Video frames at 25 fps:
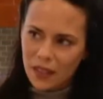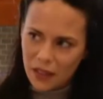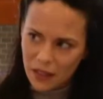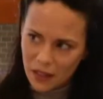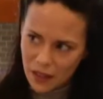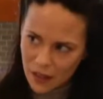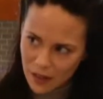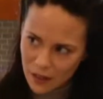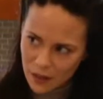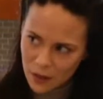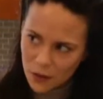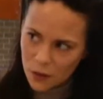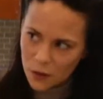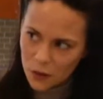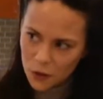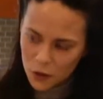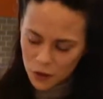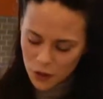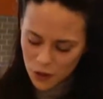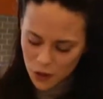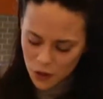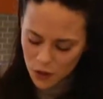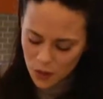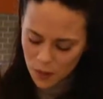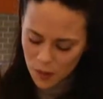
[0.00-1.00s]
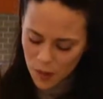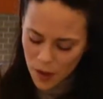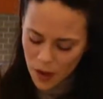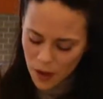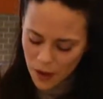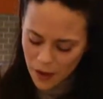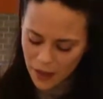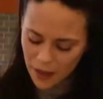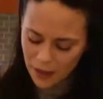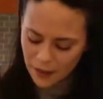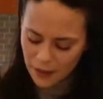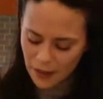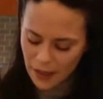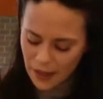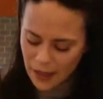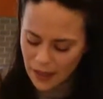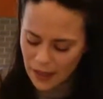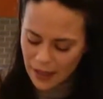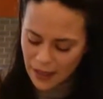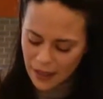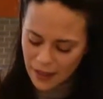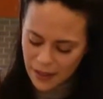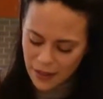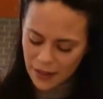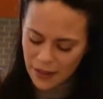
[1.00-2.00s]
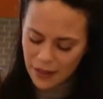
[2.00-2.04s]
in the grocery store parking lot,